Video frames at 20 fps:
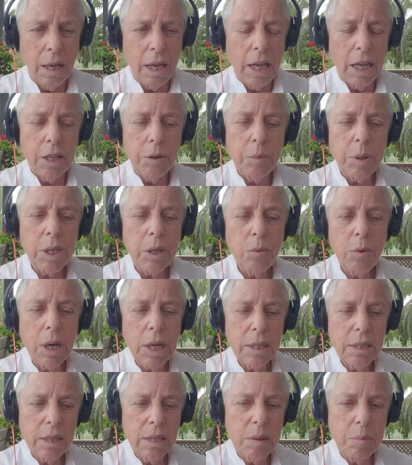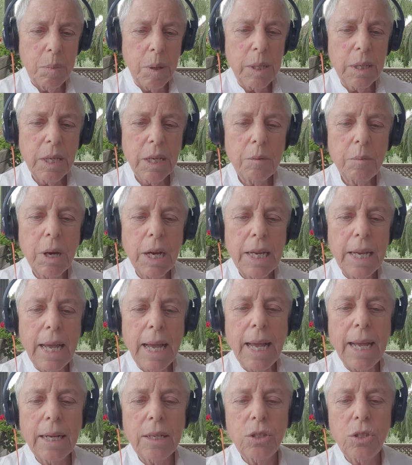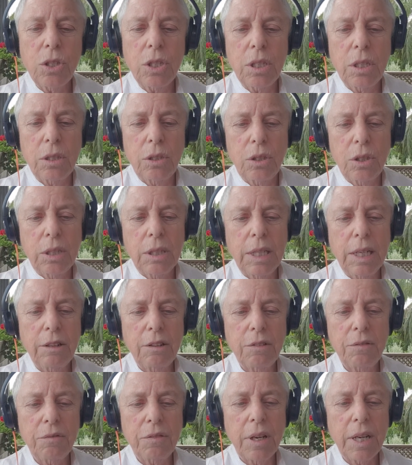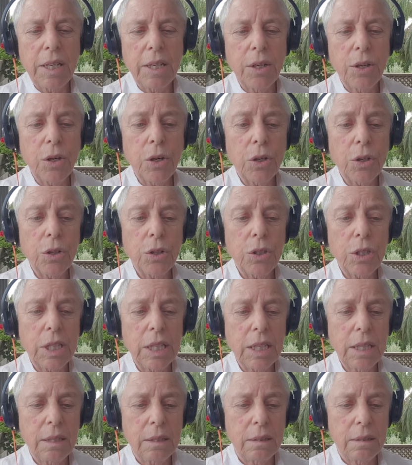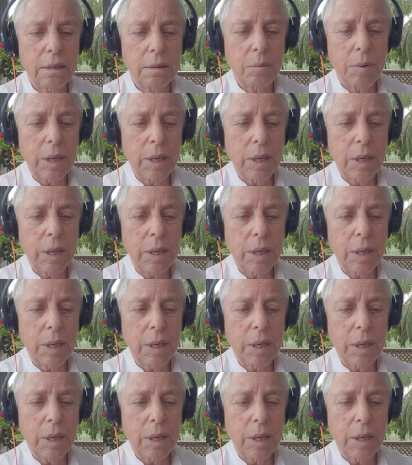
and meanwhile suspending my action to clarify her needs,